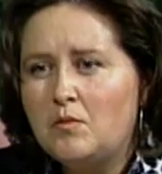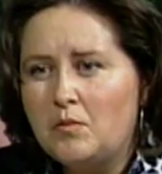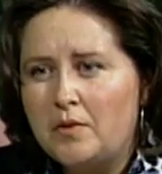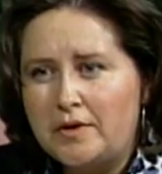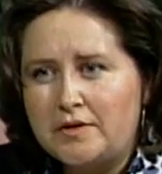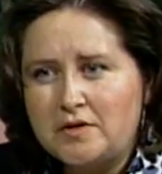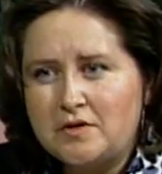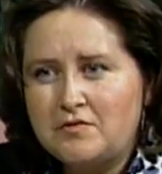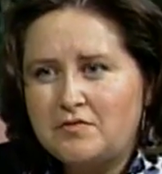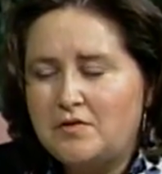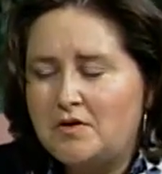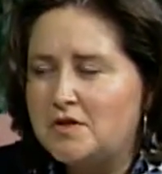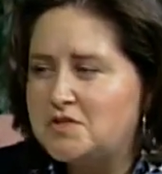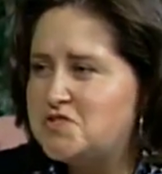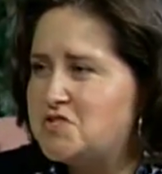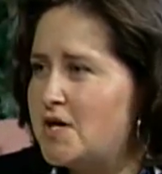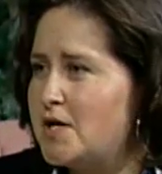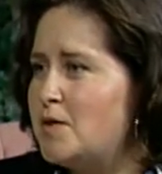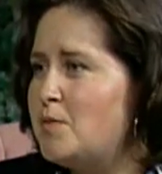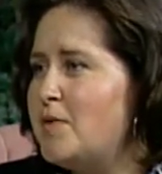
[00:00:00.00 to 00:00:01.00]
Wonderful.
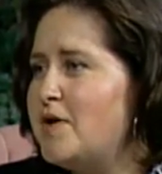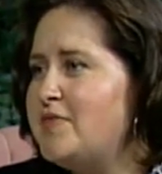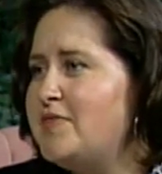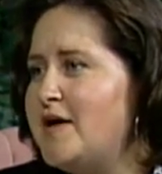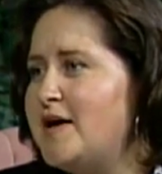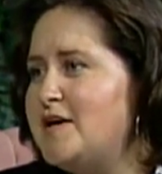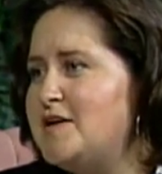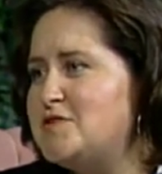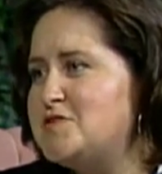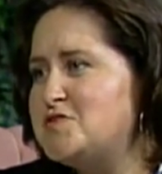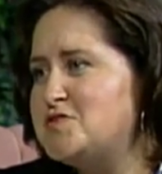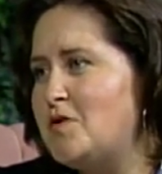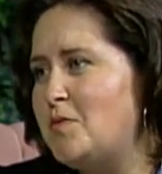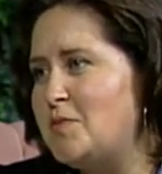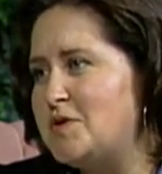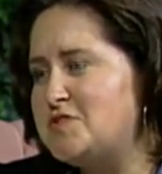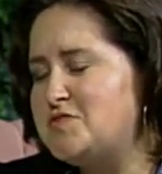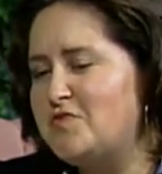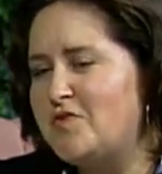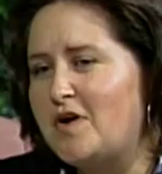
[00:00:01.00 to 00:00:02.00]
Gentlemen, thank you so
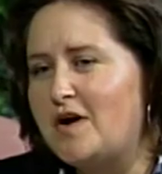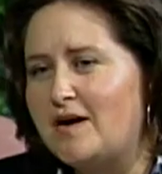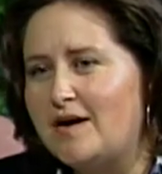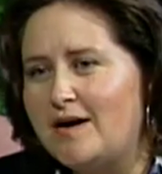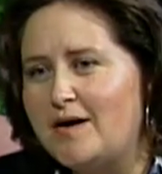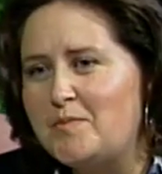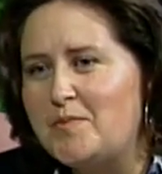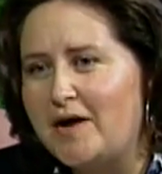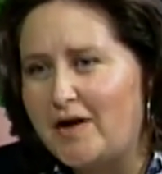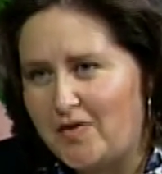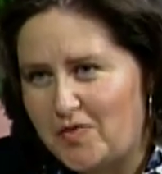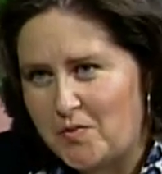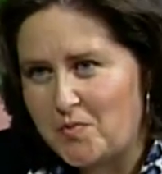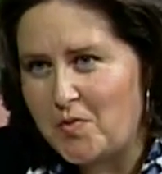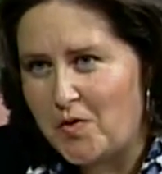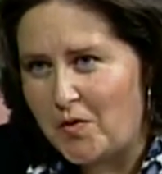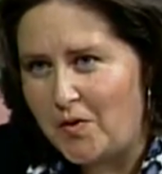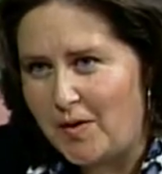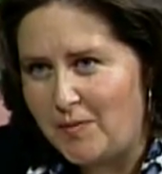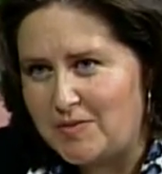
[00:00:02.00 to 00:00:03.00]
much for being on the
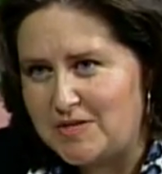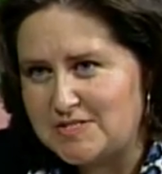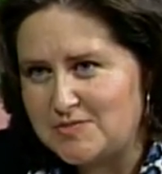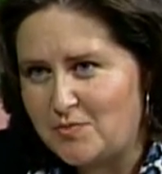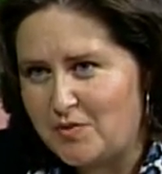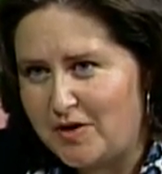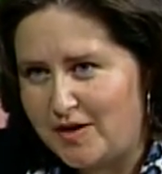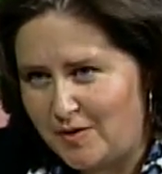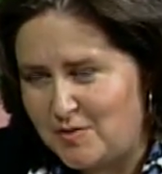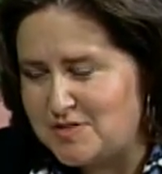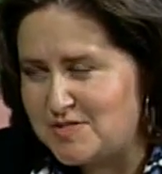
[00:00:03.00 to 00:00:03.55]
program this morning.